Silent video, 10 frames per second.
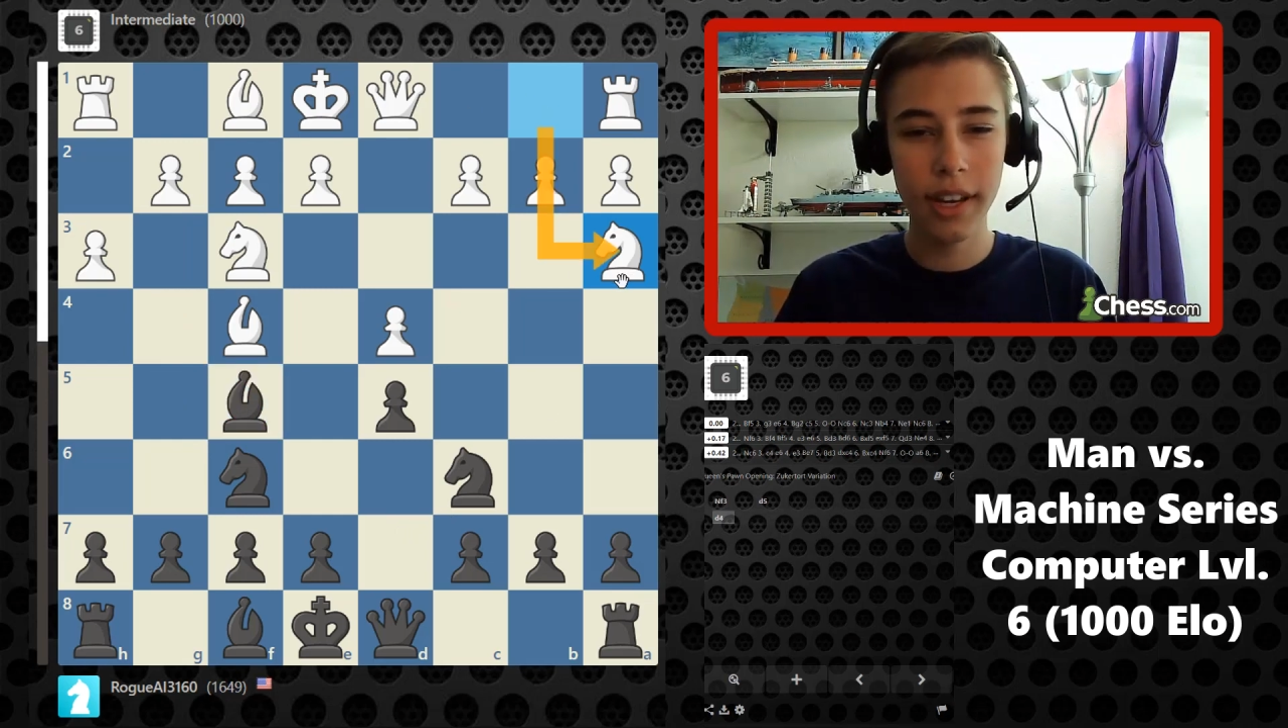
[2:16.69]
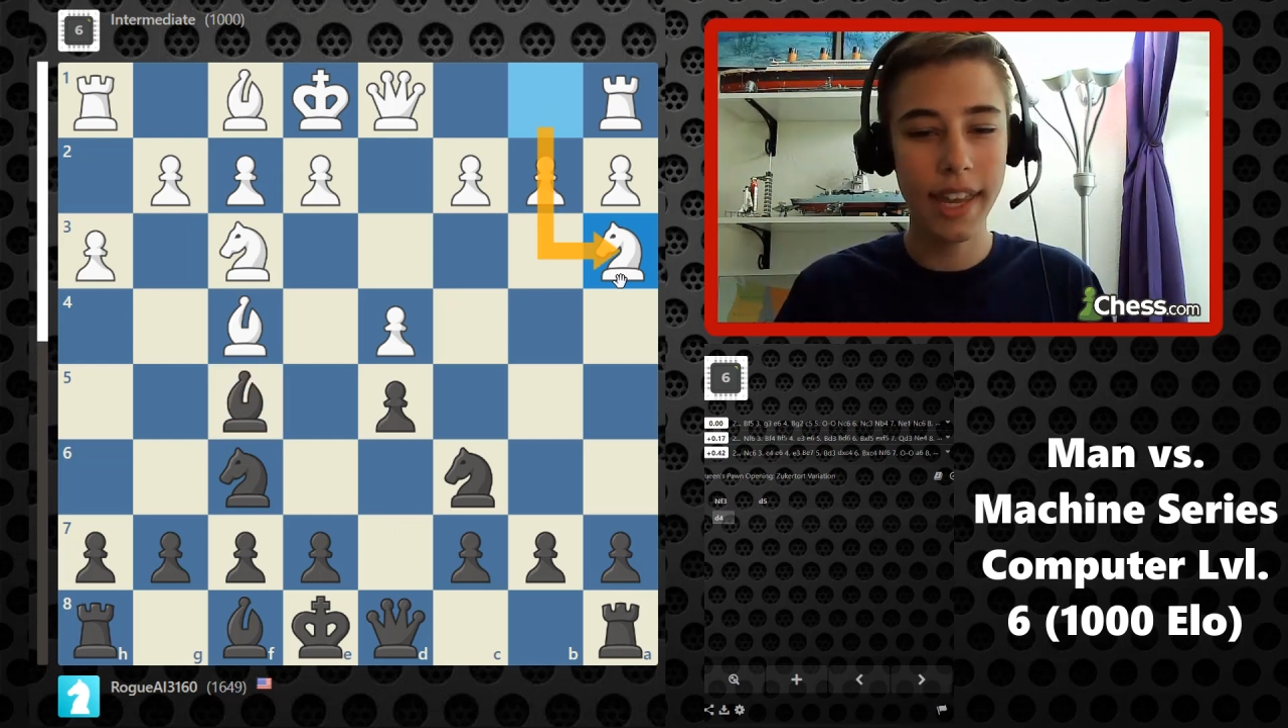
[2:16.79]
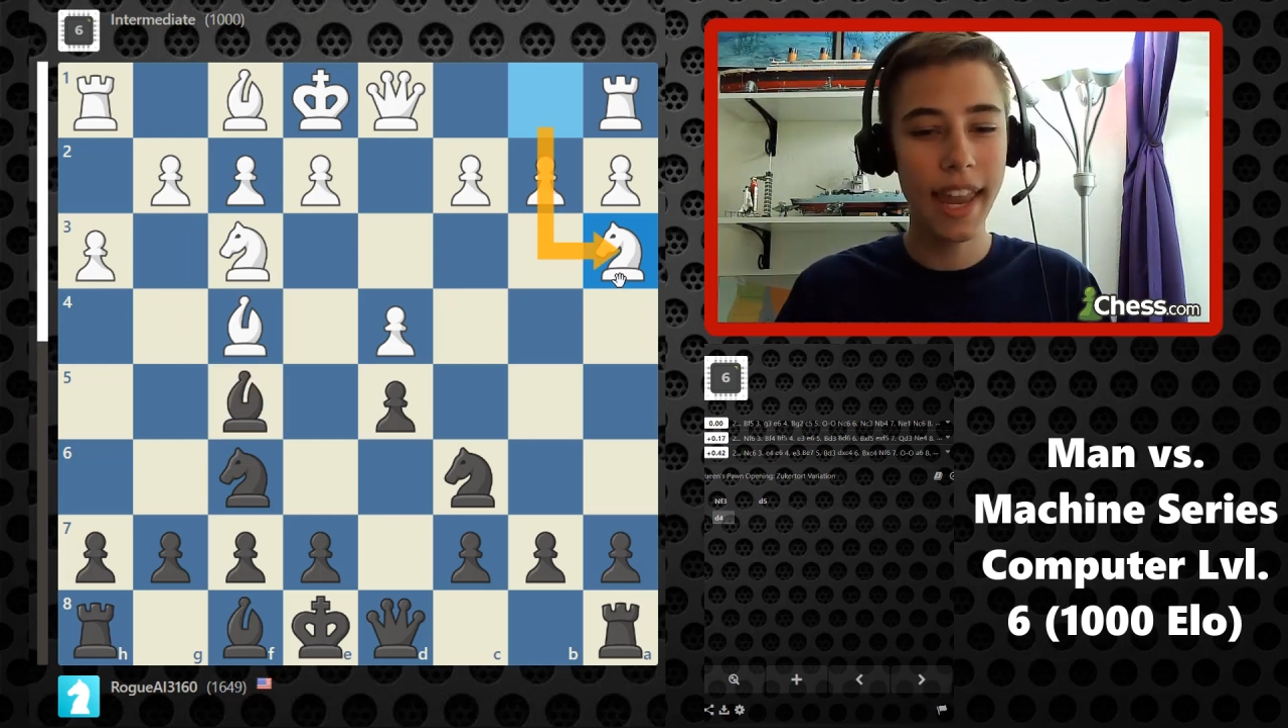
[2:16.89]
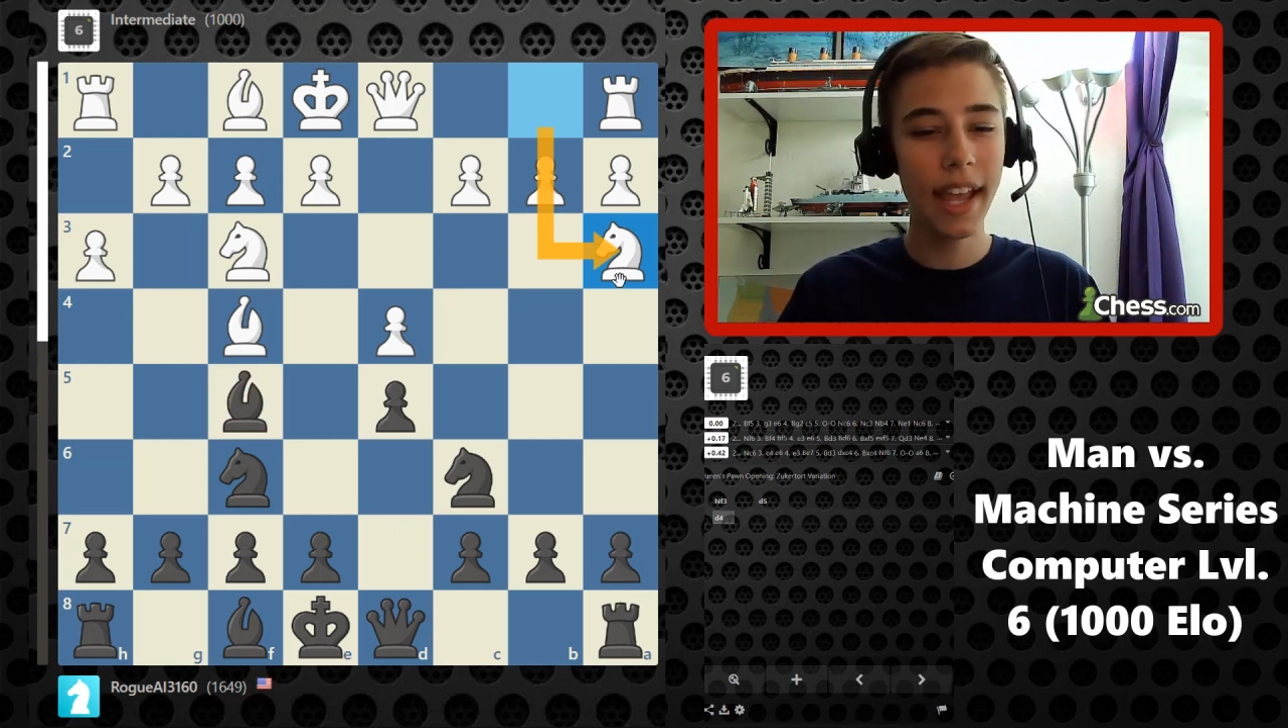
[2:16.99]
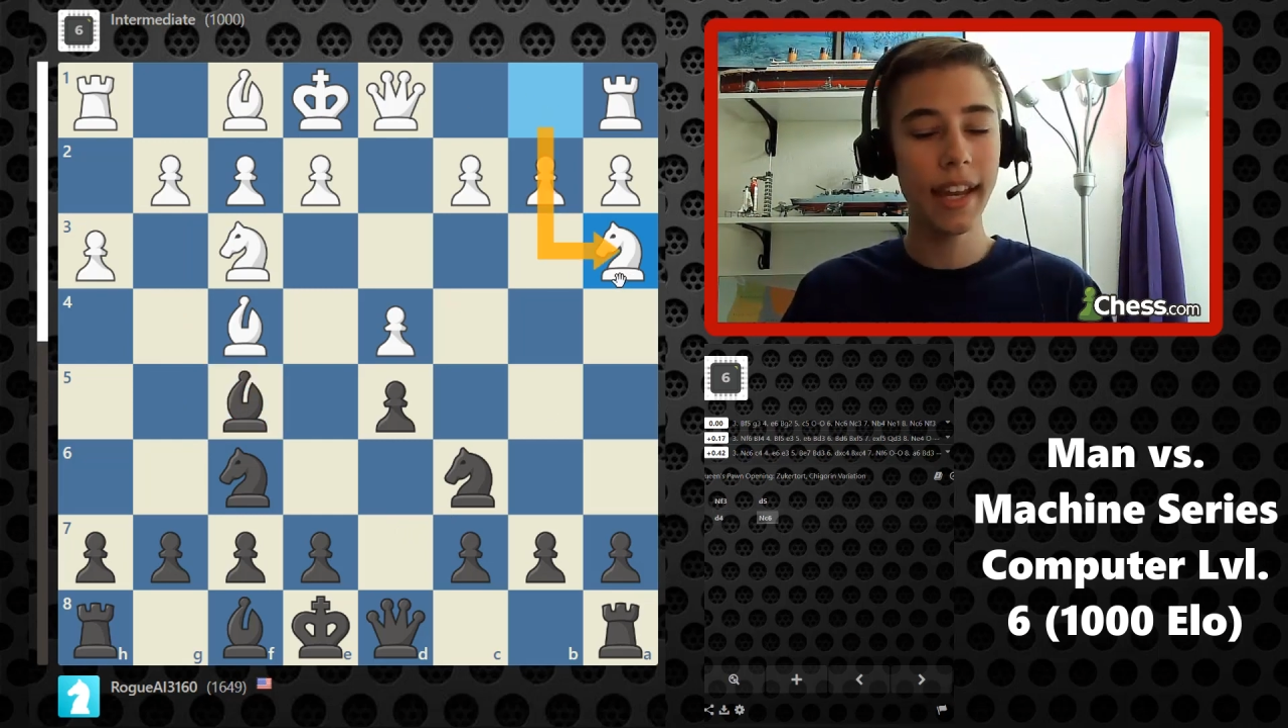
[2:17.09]

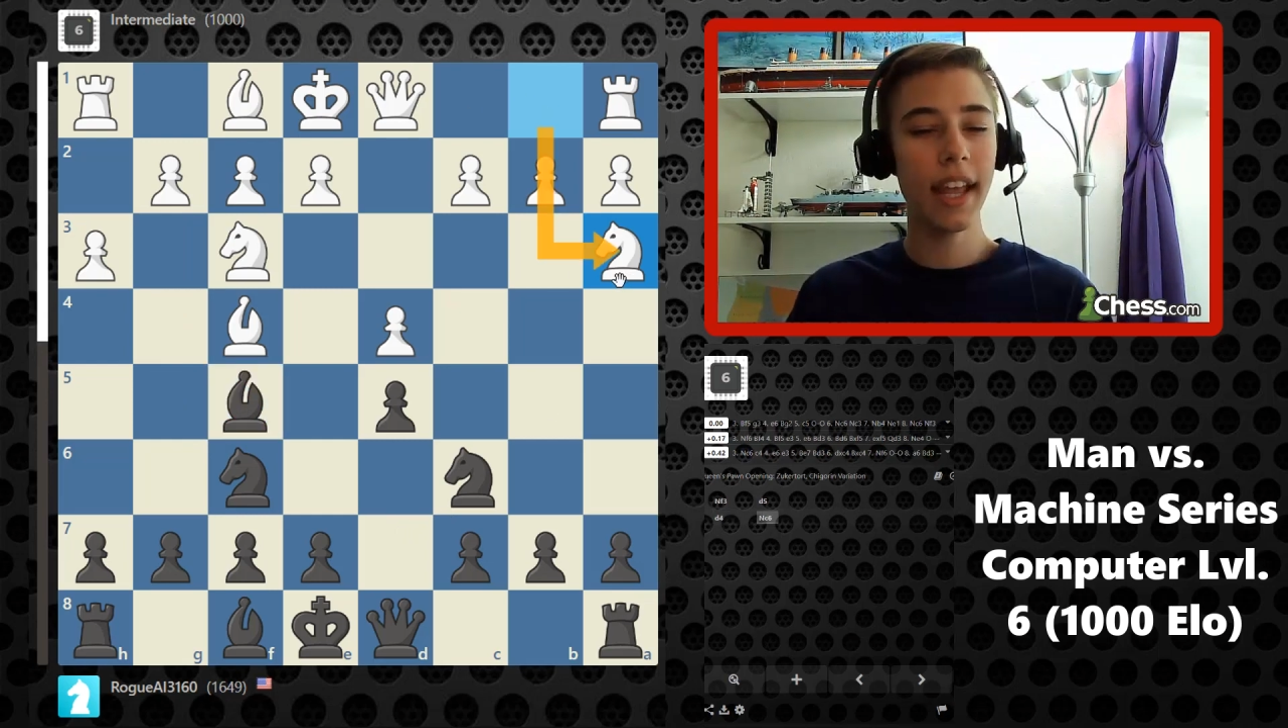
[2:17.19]
knight